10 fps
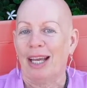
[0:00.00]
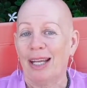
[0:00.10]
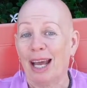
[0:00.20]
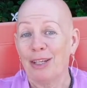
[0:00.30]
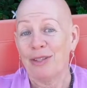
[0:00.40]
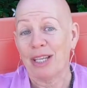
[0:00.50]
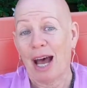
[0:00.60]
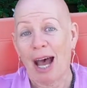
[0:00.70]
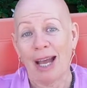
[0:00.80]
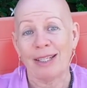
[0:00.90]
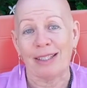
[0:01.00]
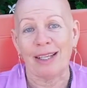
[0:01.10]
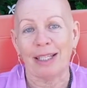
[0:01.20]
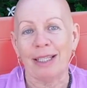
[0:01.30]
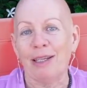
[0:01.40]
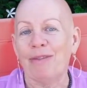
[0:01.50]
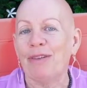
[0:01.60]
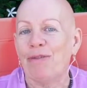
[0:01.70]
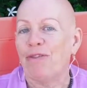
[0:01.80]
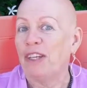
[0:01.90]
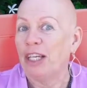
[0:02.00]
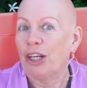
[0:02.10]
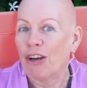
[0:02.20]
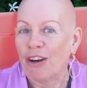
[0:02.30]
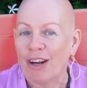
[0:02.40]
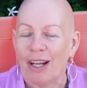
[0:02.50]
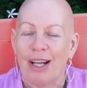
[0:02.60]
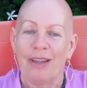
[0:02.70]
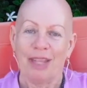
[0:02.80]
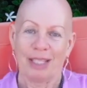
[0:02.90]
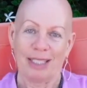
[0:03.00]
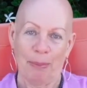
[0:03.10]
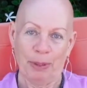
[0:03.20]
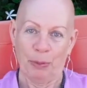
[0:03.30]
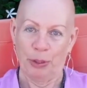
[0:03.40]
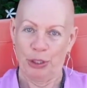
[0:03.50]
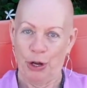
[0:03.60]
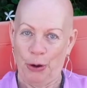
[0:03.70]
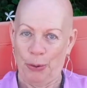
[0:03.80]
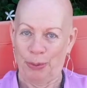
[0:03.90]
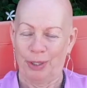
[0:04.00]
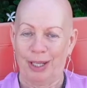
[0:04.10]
And I used to hide it and live in fear that someone would know